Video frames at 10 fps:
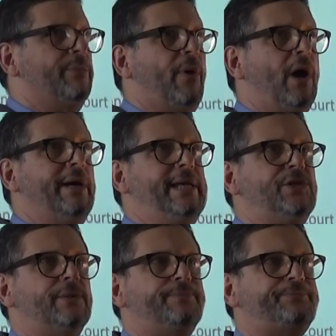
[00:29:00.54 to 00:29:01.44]
to the
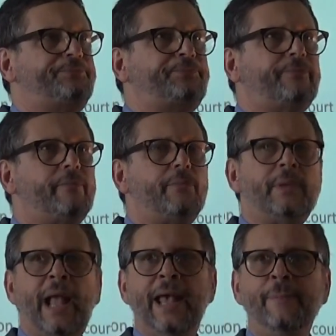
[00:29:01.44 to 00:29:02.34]
parties.
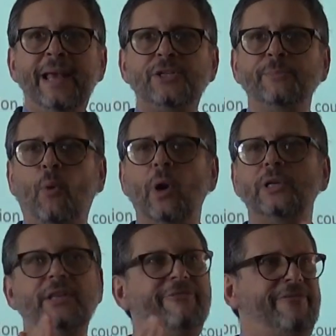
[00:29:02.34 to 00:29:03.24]
It means
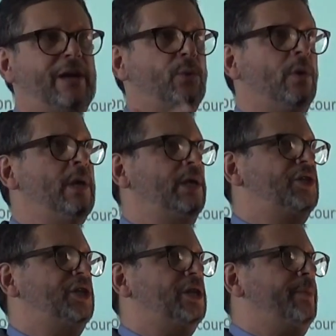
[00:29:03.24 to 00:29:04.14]
important to the federal
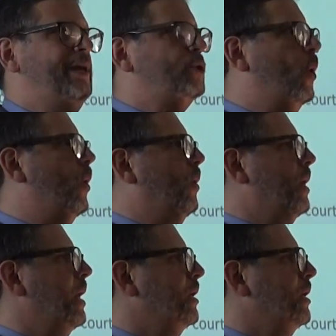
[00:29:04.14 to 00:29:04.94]
system as a whole.